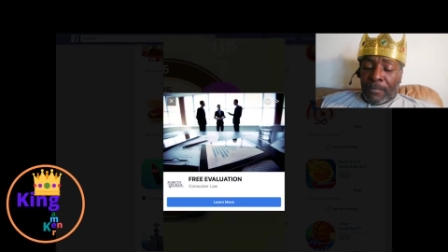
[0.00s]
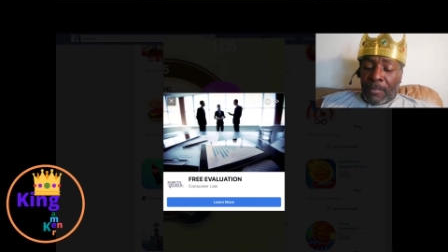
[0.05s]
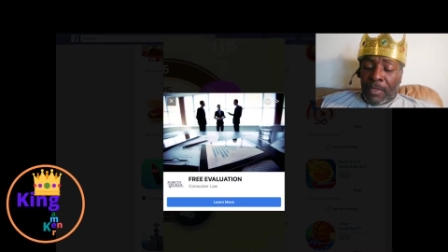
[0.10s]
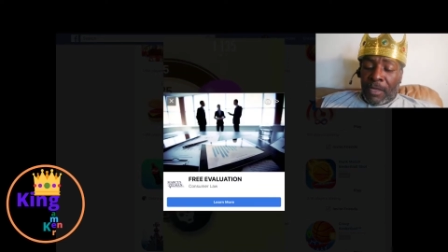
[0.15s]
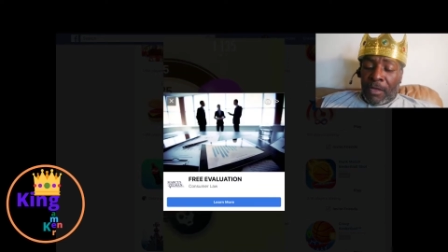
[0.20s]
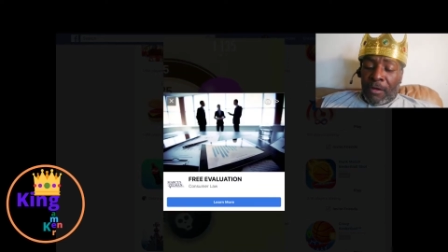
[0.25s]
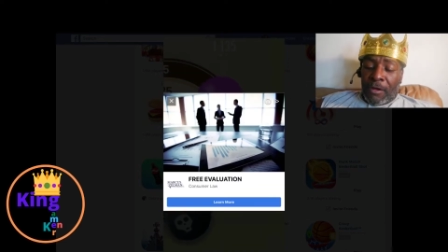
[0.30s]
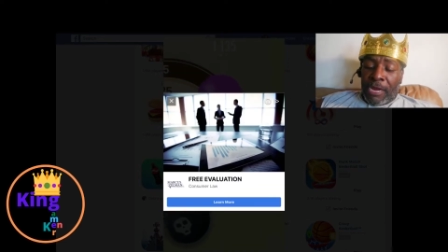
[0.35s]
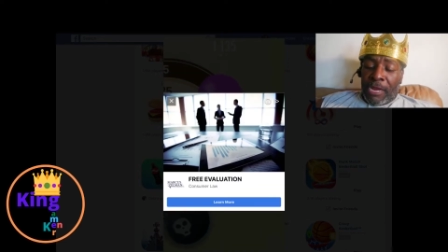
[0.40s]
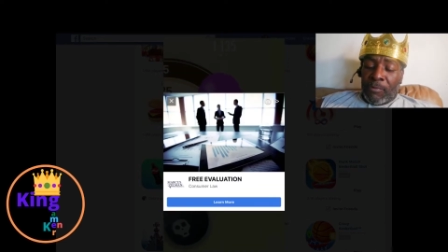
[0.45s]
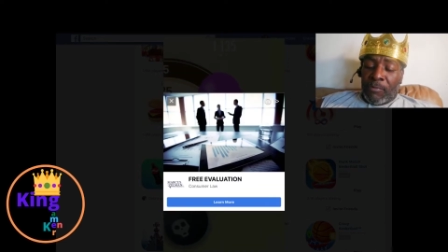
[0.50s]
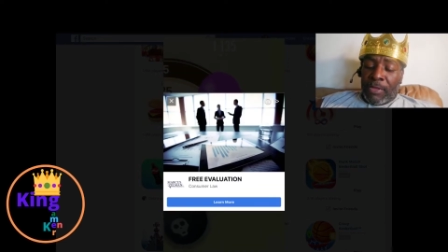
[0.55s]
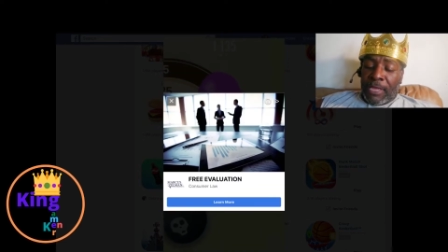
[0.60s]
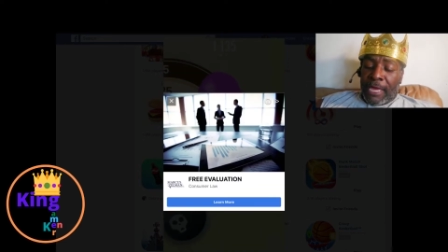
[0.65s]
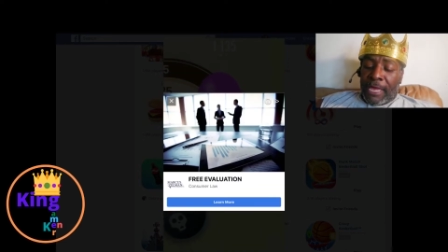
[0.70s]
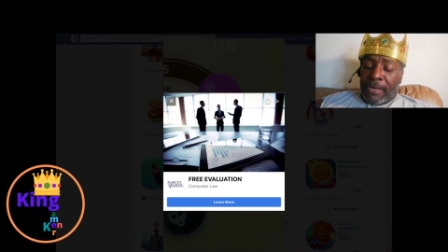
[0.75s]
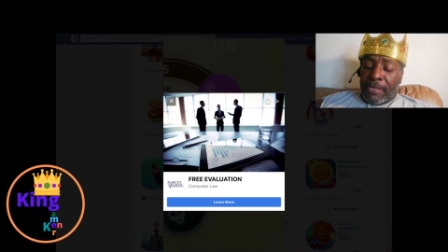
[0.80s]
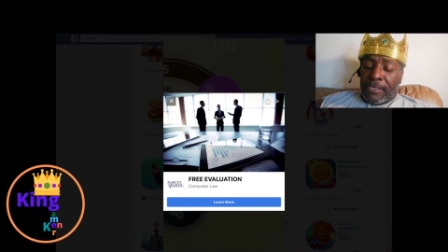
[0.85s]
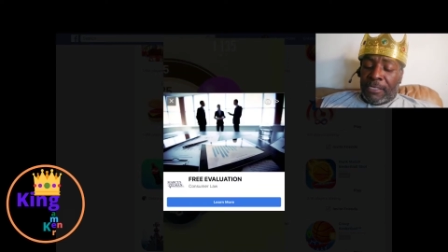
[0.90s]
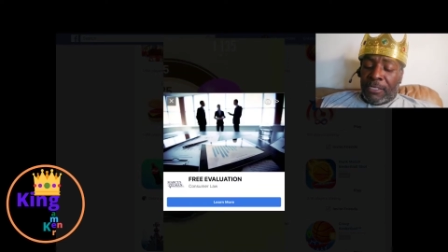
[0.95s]
Alright, we
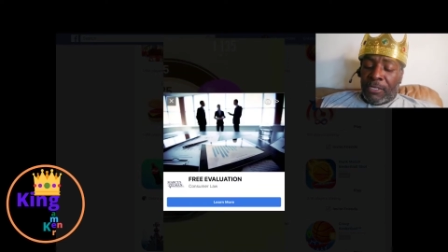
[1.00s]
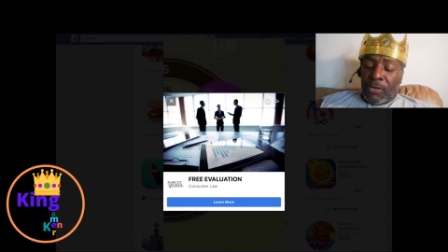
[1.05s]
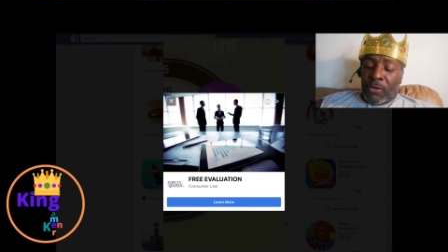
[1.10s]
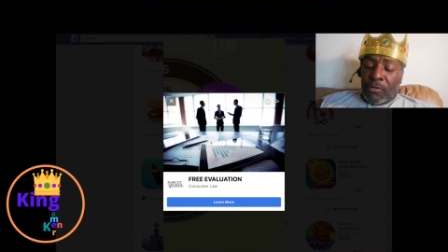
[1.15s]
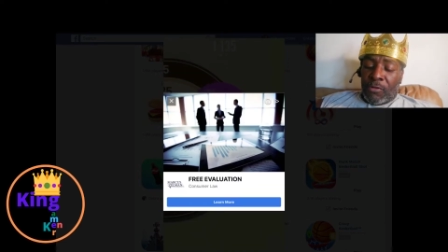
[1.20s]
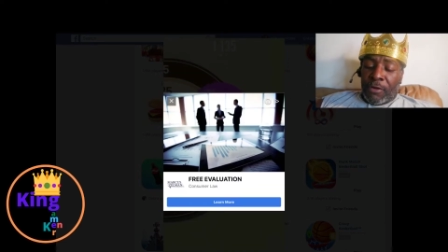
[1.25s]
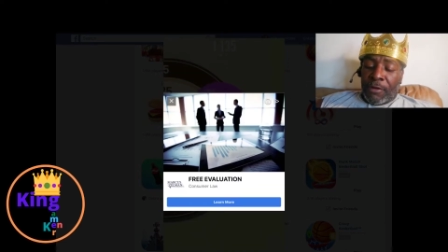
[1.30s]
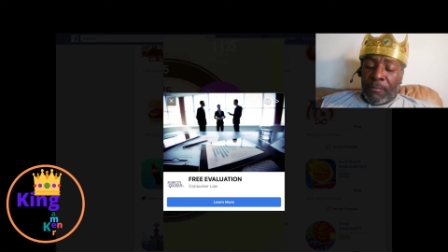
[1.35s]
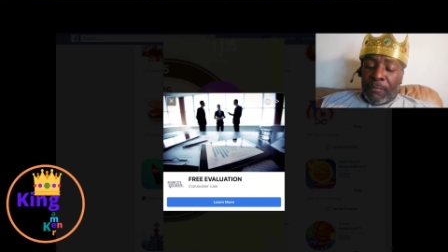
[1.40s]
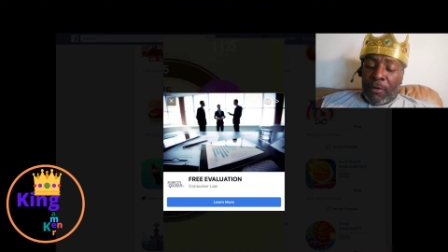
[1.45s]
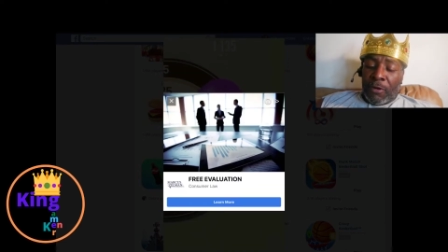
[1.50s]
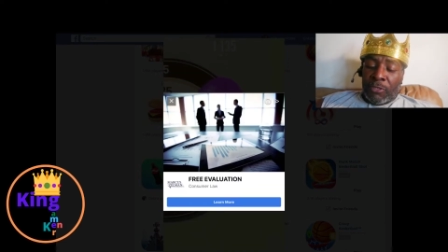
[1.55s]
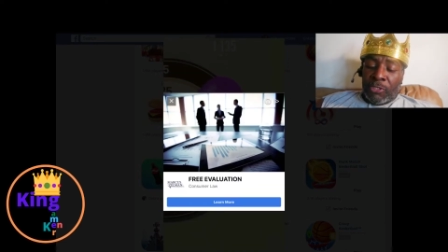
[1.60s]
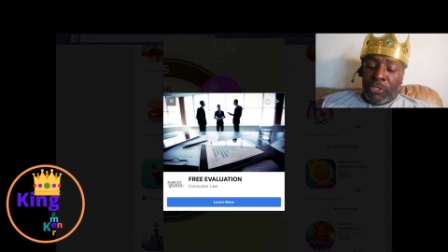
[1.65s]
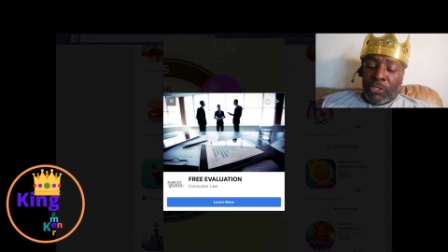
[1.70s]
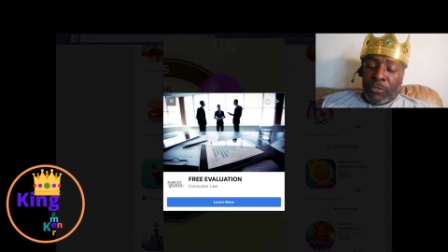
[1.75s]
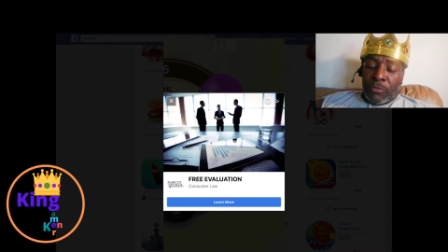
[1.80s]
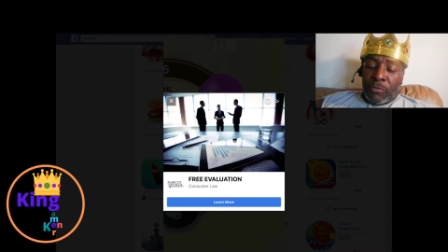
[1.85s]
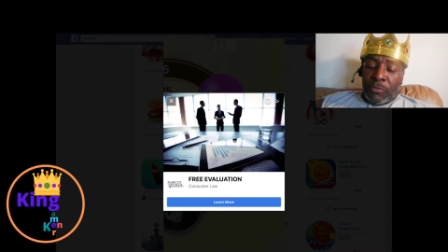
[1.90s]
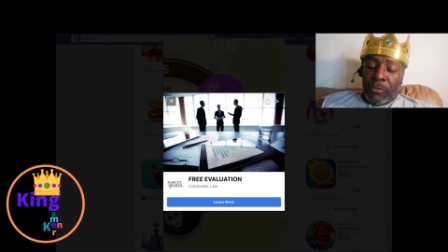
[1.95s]
got a good old
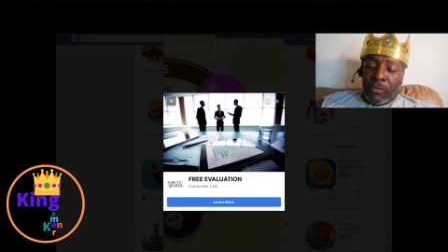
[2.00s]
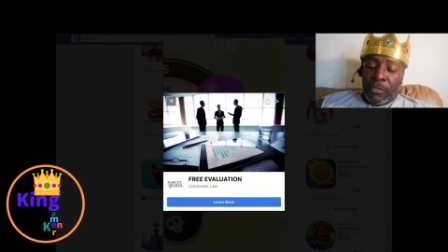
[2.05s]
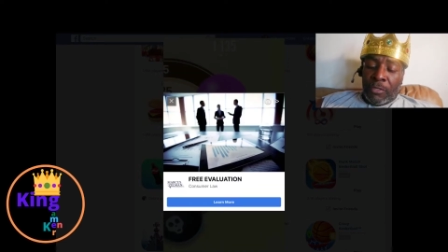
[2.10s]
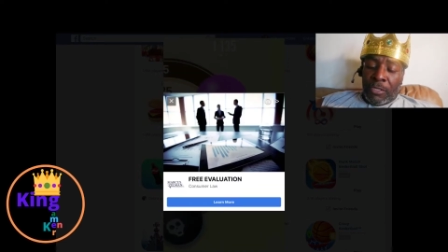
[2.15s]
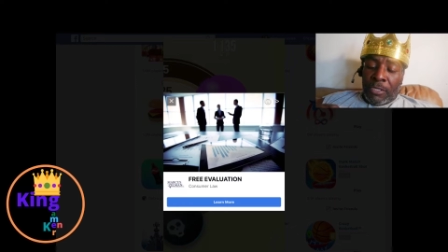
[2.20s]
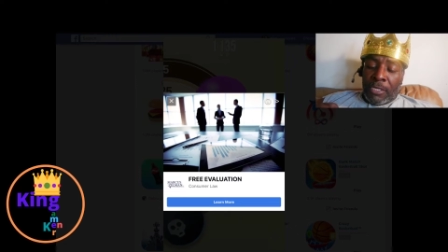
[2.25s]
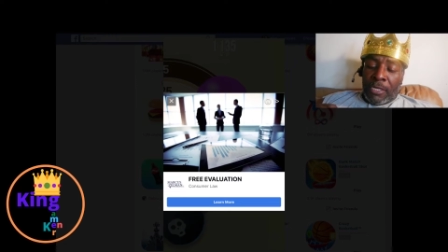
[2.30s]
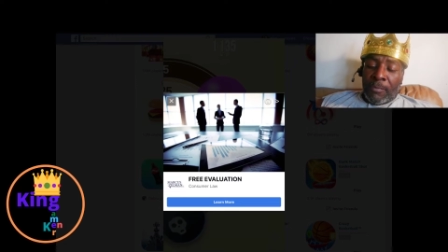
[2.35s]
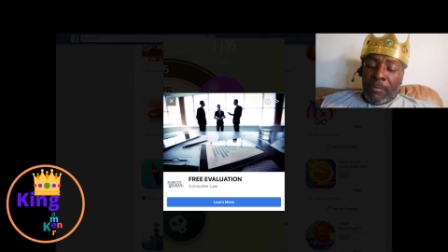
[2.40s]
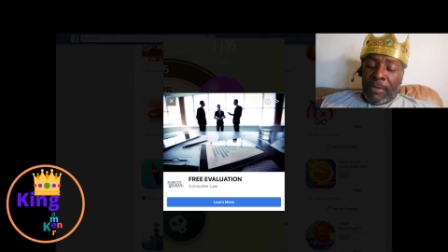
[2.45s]
commercial. I'm